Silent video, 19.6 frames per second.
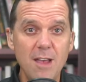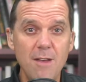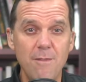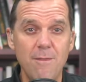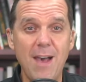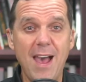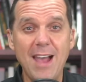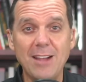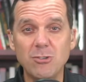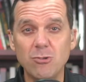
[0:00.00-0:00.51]

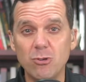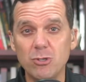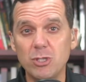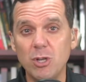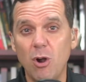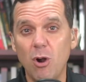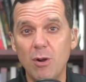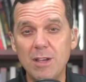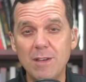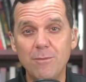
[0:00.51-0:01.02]
factors
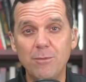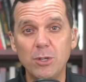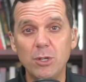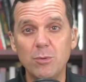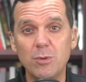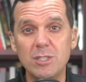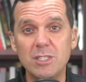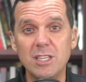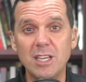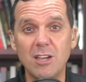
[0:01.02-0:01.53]
are
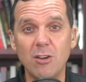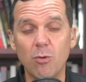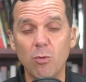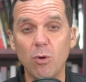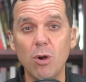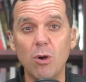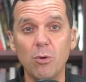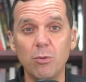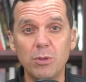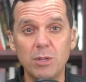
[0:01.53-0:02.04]
influencing
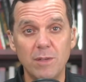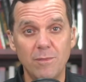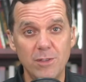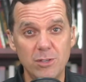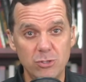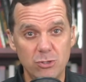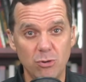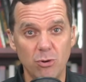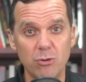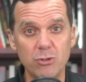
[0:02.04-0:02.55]
growth of the
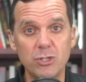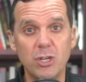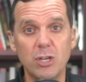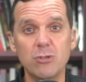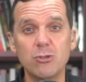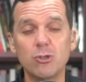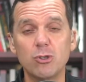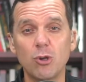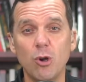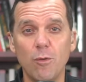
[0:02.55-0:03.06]
church,
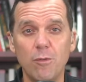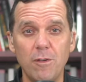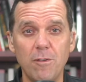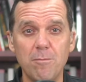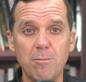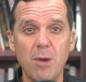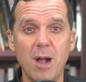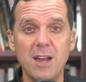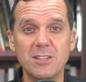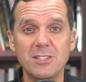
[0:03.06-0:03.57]

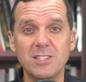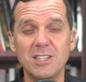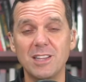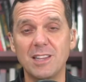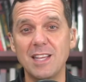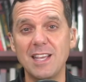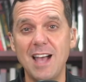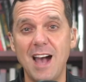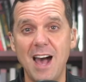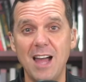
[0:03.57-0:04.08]
conservative Protestant
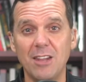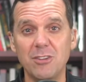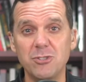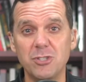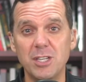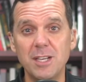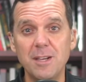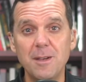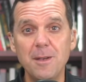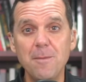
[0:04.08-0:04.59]

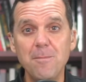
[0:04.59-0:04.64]
theology